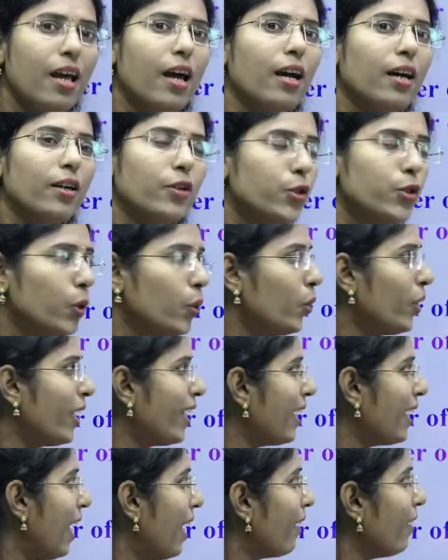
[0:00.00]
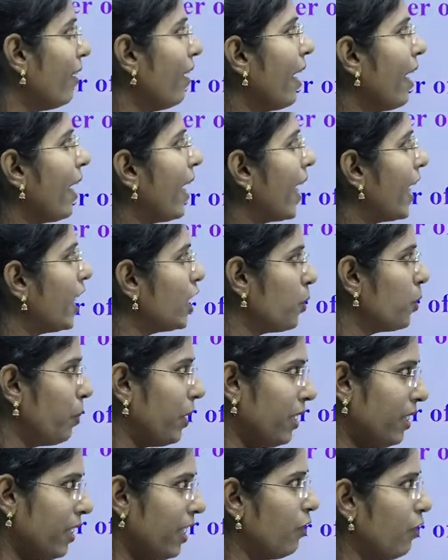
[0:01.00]
during her age
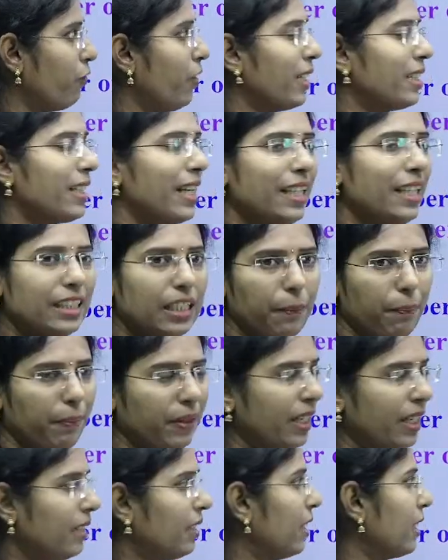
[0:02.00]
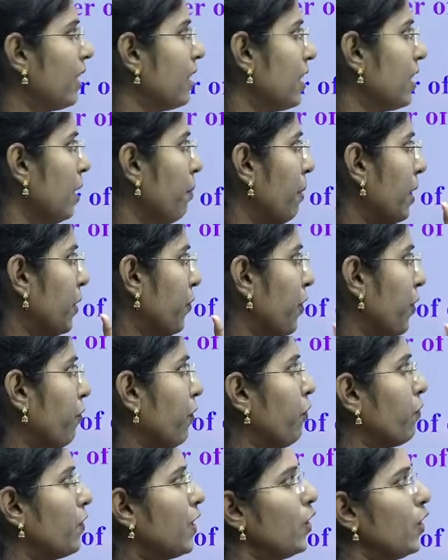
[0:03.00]
period, fertility period, that is in between
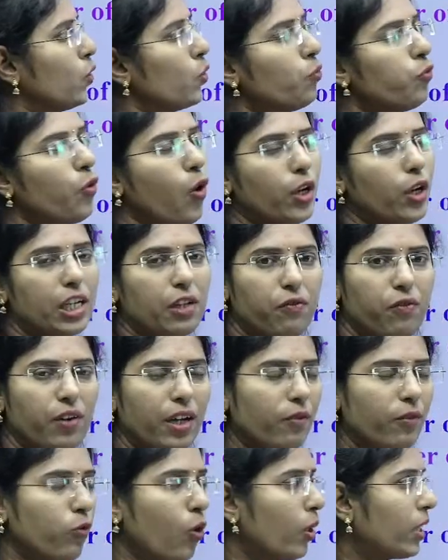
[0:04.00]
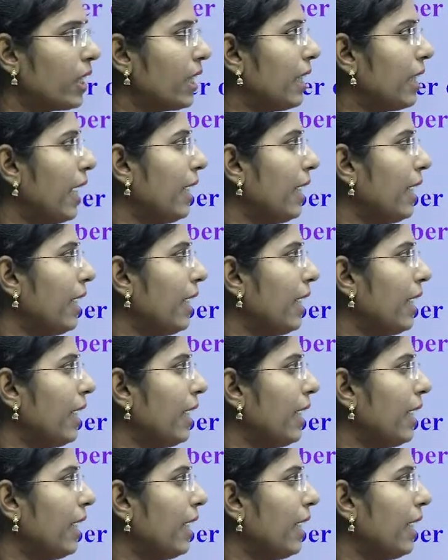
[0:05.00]
15 to 49